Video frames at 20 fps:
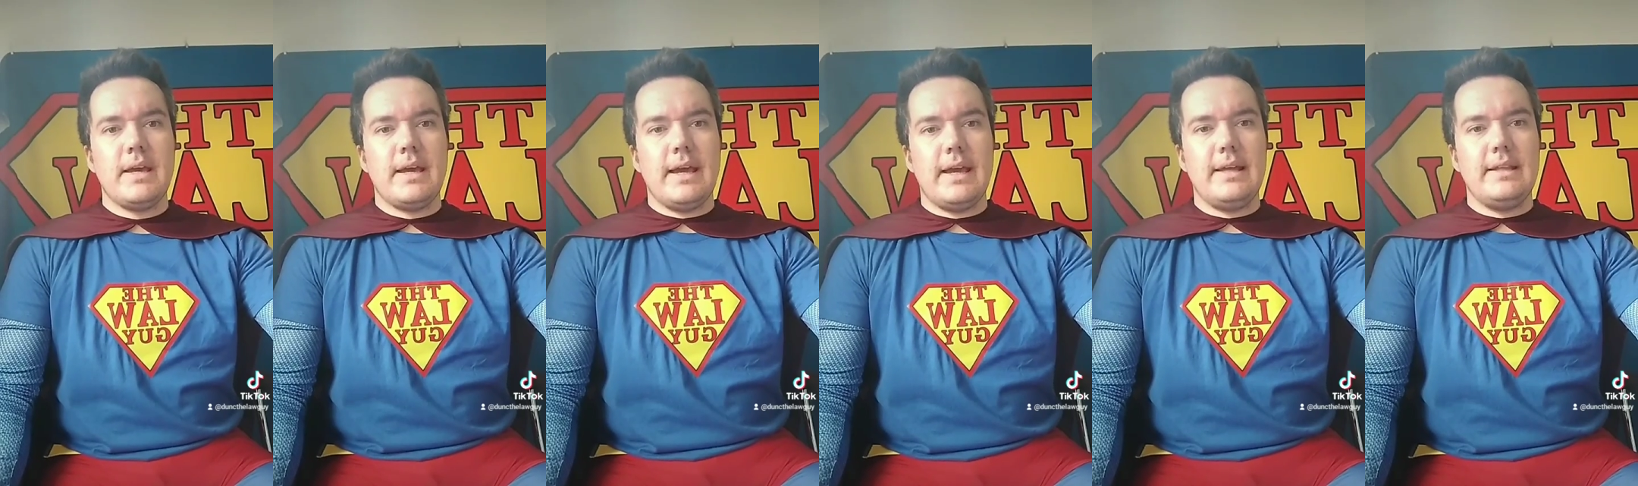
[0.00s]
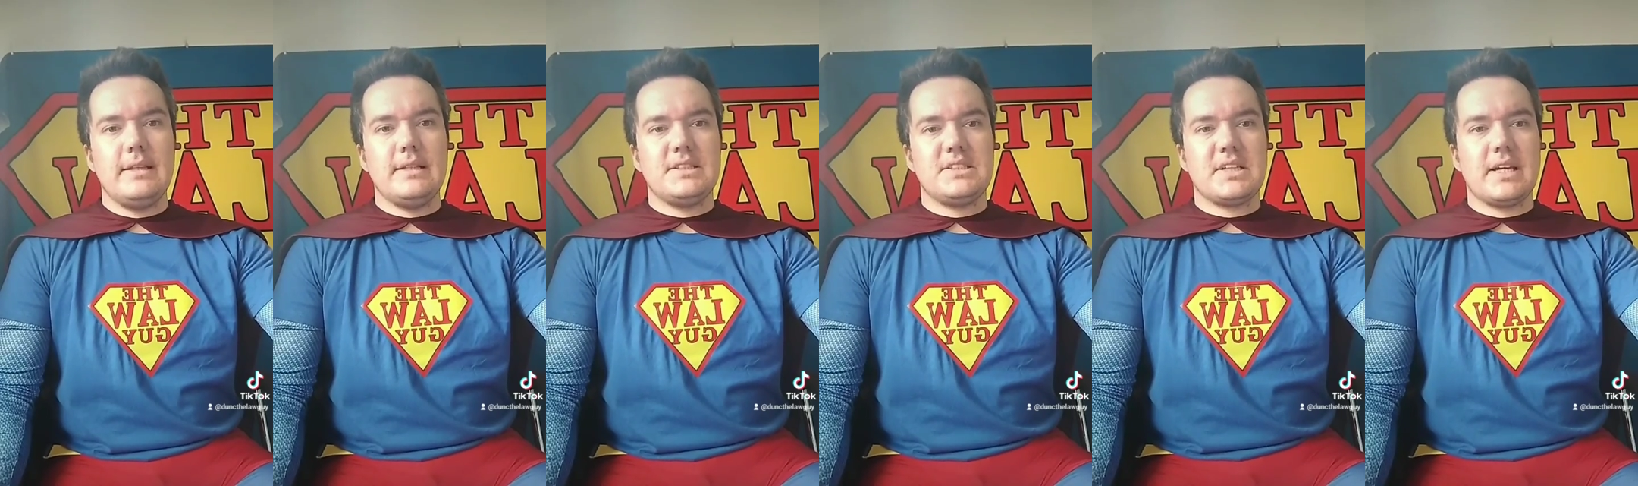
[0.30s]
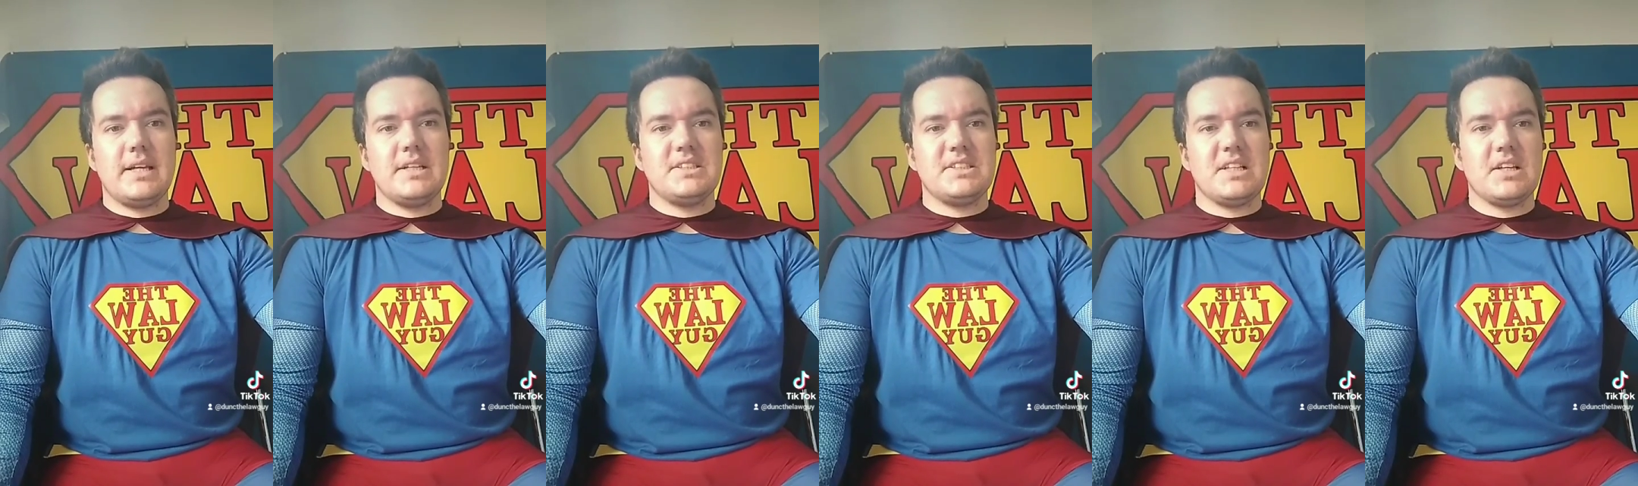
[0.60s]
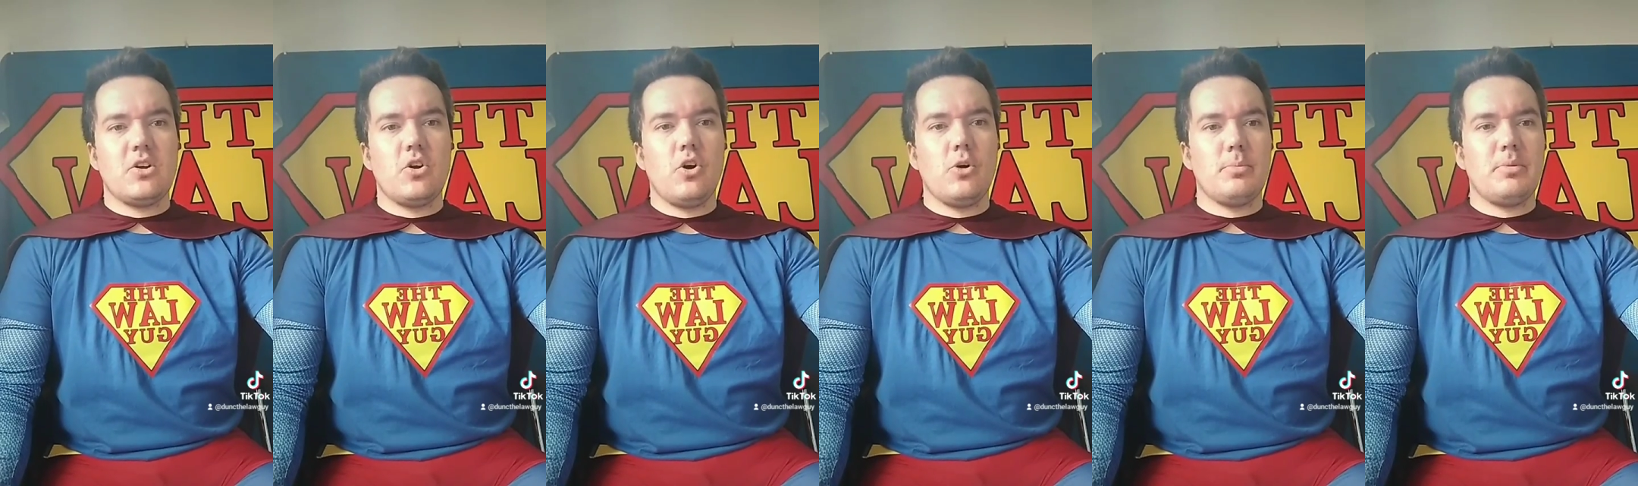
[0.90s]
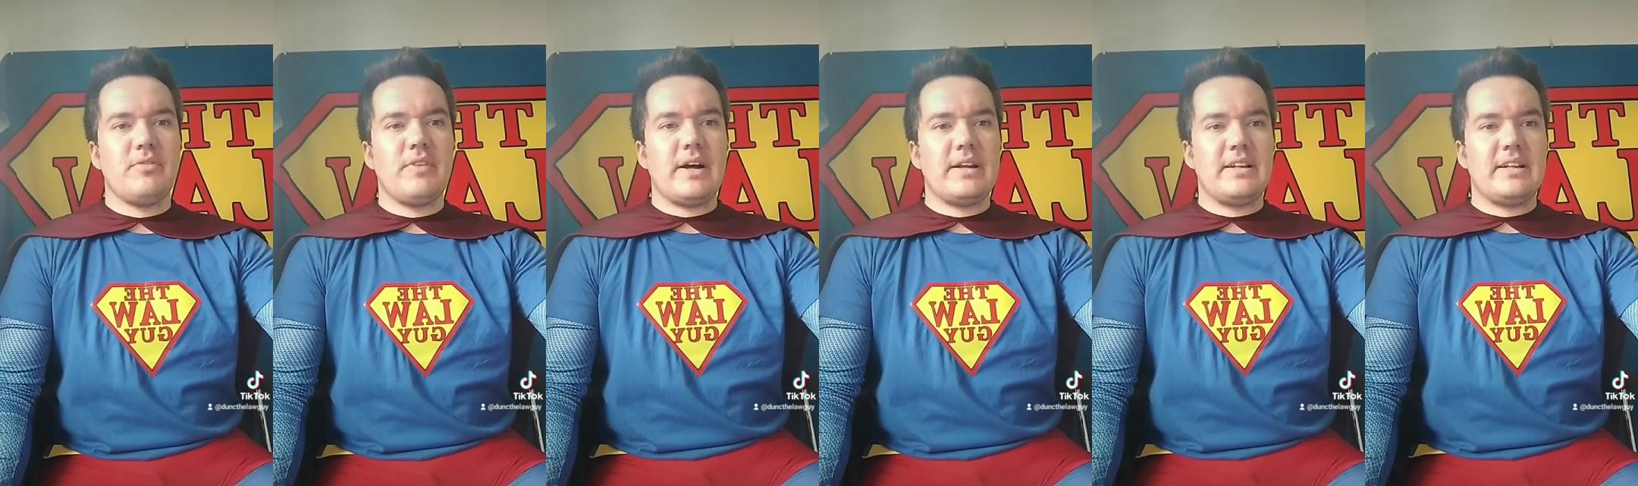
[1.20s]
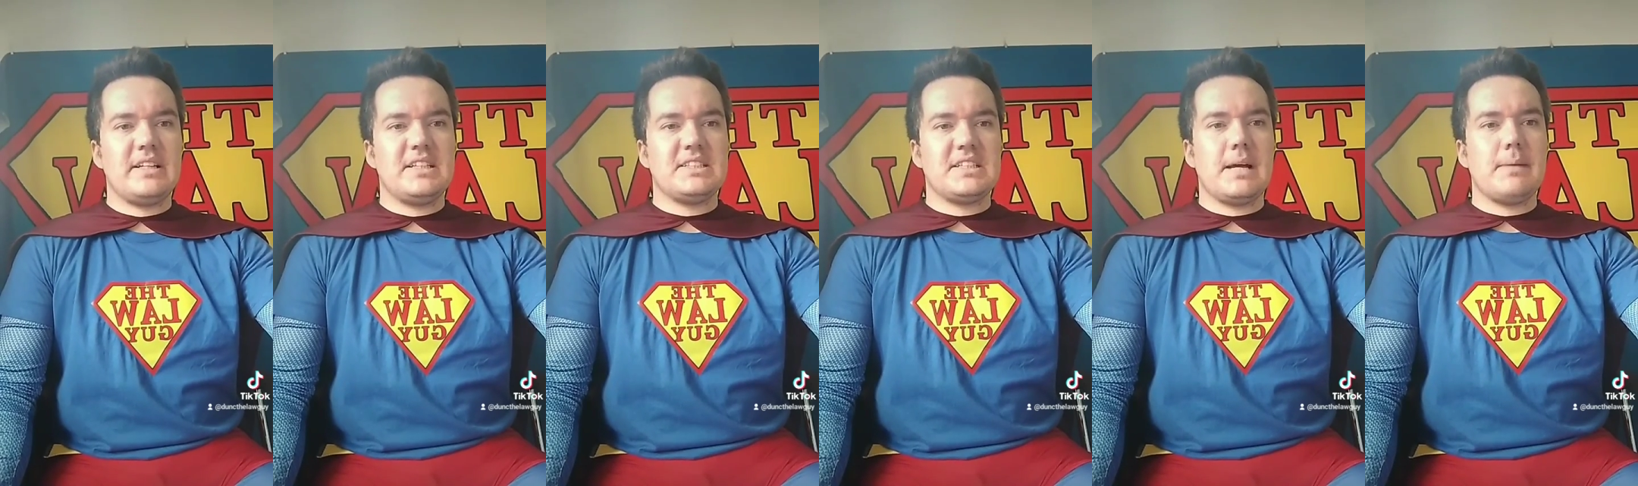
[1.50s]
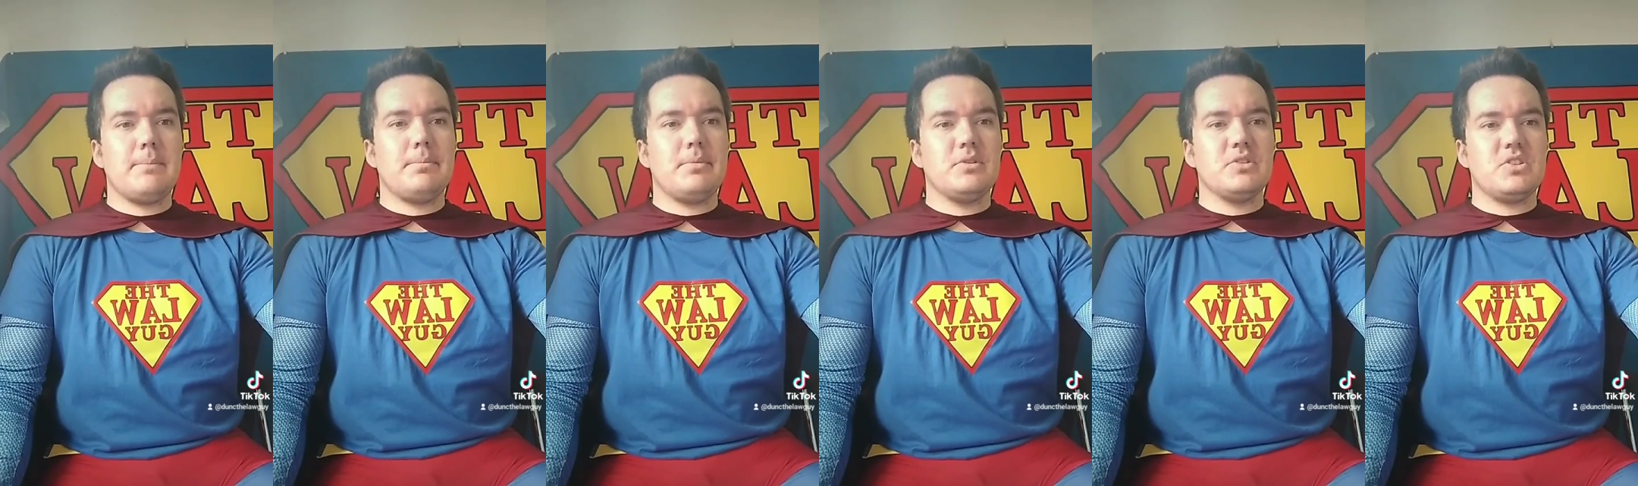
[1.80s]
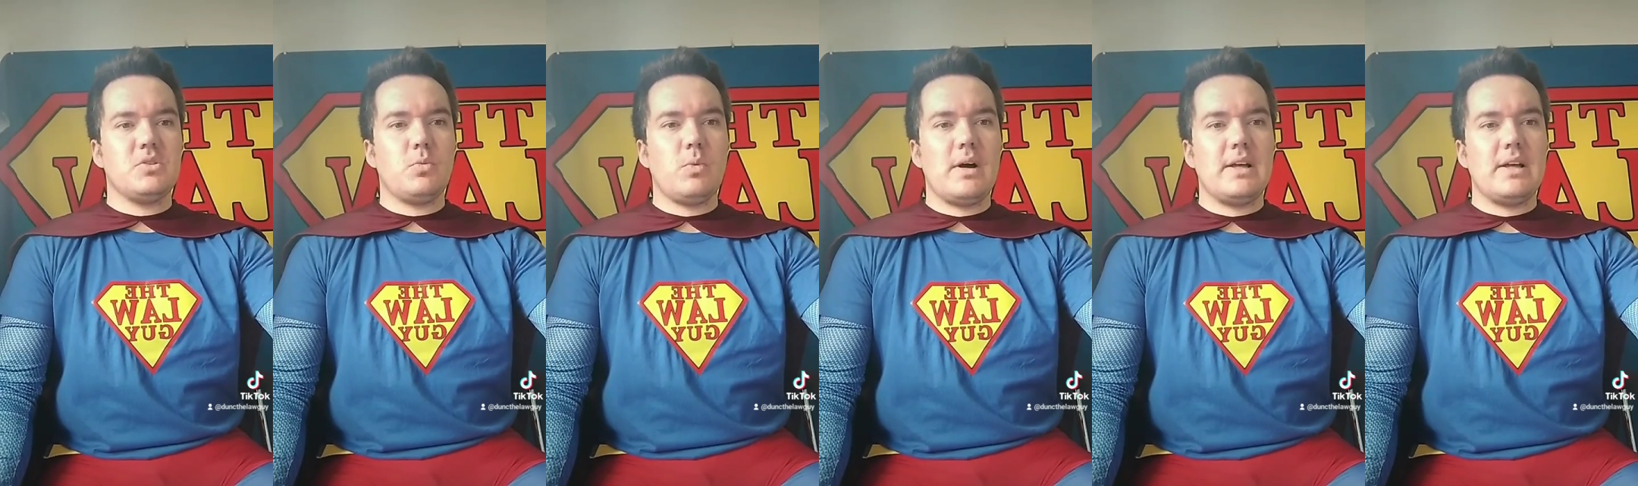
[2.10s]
In this case, the court provided examples of